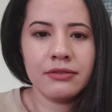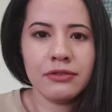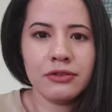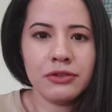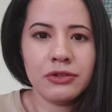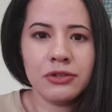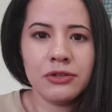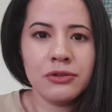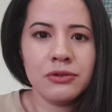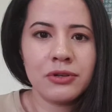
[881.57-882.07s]

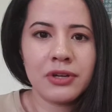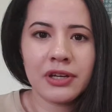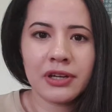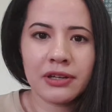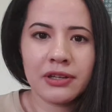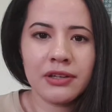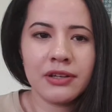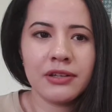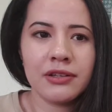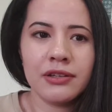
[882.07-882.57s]

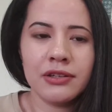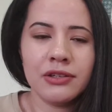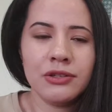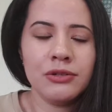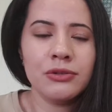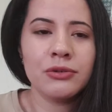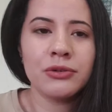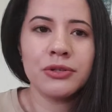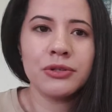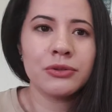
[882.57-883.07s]

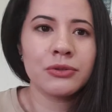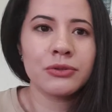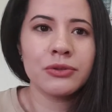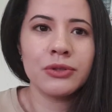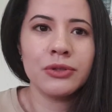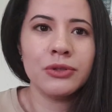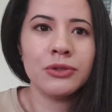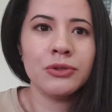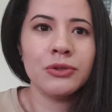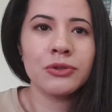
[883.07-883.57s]

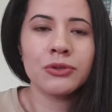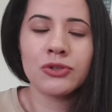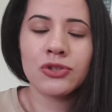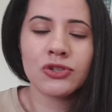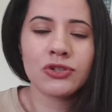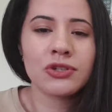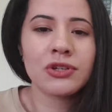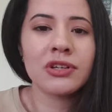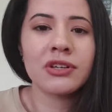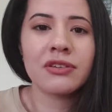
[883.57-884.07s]
you're
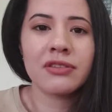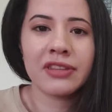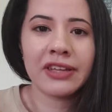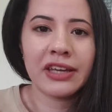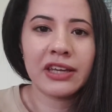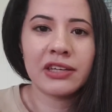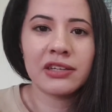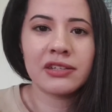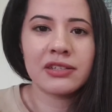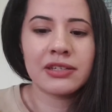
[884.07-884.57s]
just going to
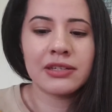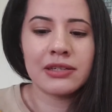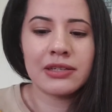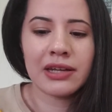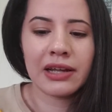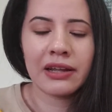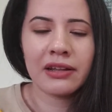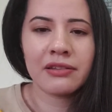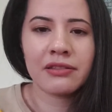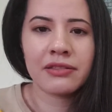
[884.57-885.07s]
think it to
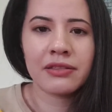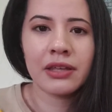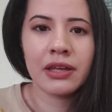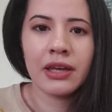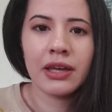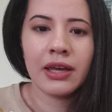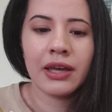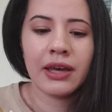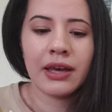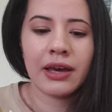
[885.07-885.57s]
death,
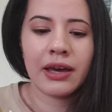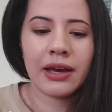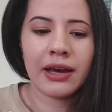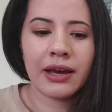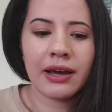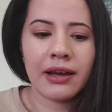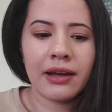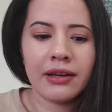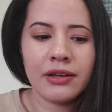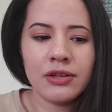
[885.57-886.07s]

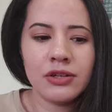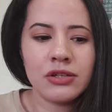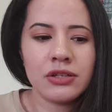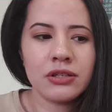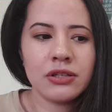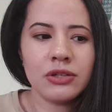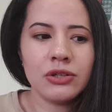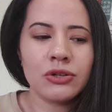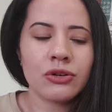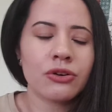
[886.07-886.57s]
and
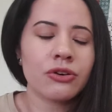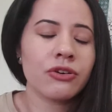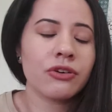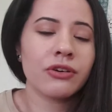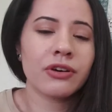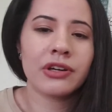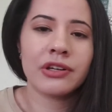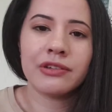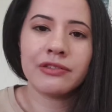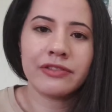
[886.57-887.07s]
you're
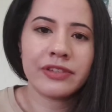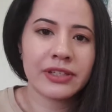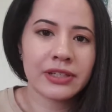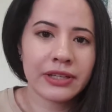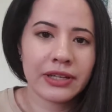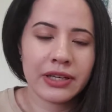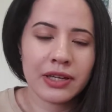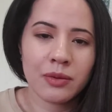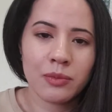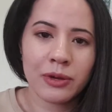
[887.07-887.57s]
not going to
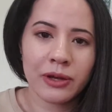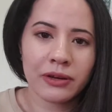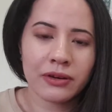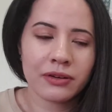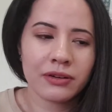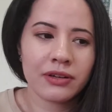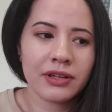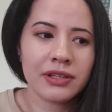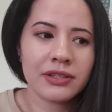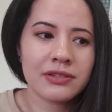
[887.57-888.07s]
feel any
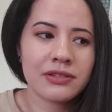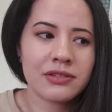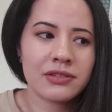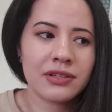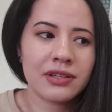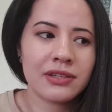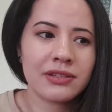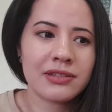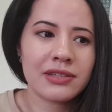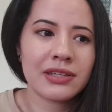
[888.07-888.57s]
better. It's
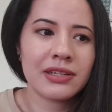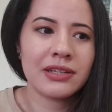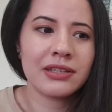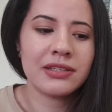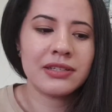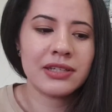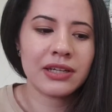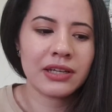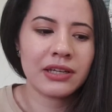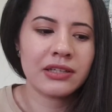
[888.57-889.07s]
an
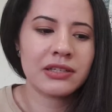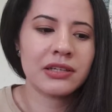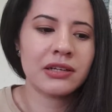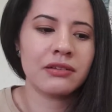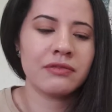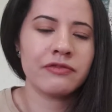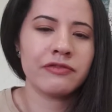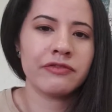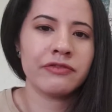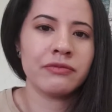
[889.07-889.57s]

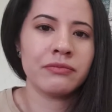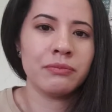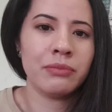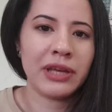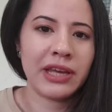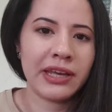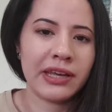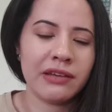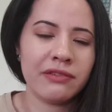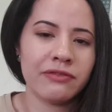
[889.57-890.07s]
addictive
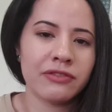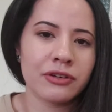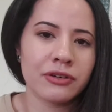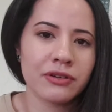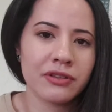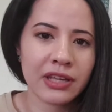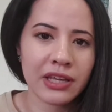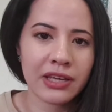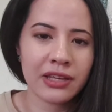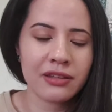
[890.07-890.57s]
behavior.
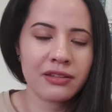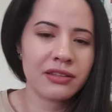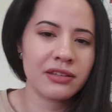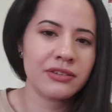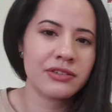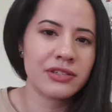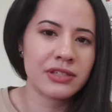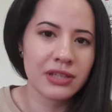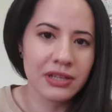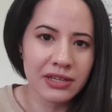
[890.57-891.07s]
Thinking
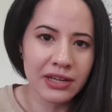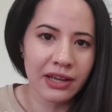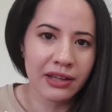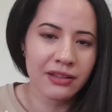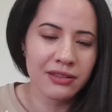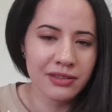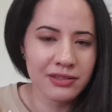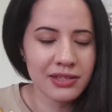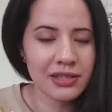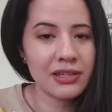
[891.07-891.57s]
things to
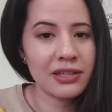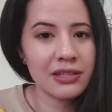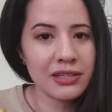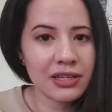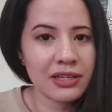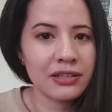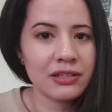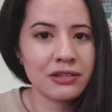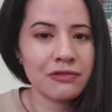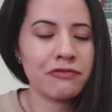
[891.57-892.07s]
death is an
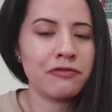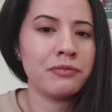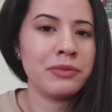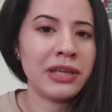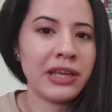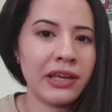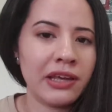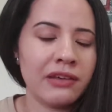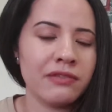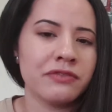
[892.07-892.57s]
addictive
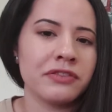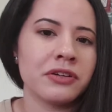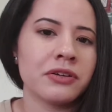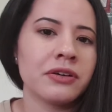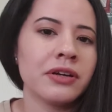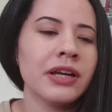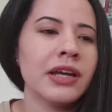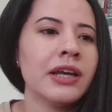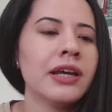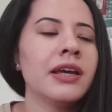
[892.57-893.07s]

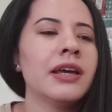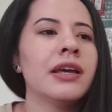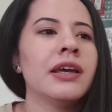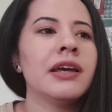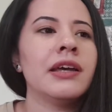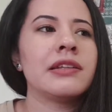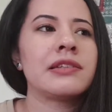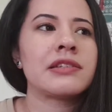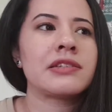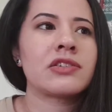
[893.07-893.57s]
behavior.
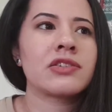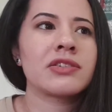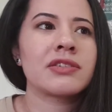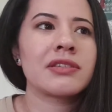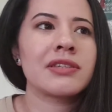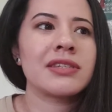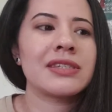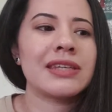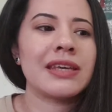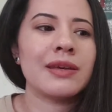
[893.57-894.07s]
It's
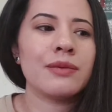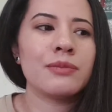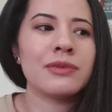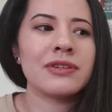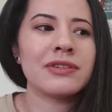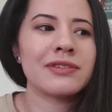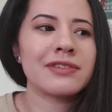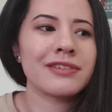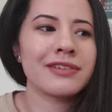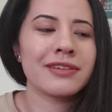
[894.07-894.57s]
just the same
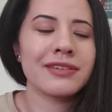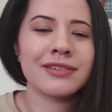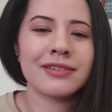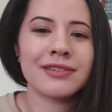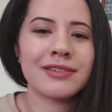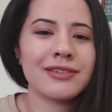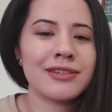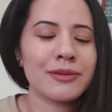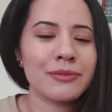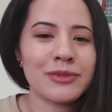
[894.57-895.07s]
as
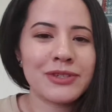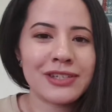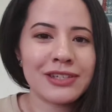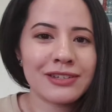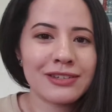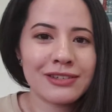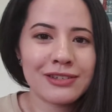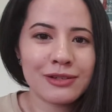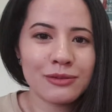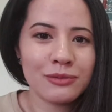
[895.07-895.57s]

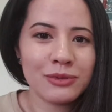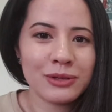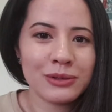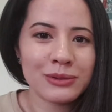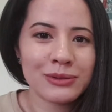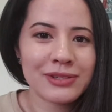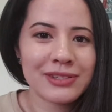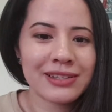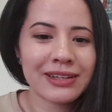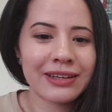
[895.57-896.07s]
substance
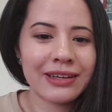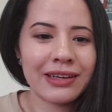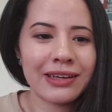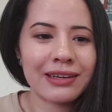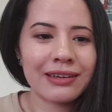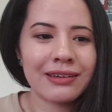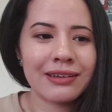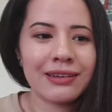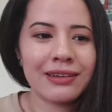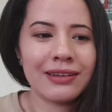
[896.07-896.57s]
abuse.
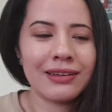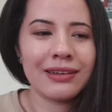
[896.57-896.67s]
Like,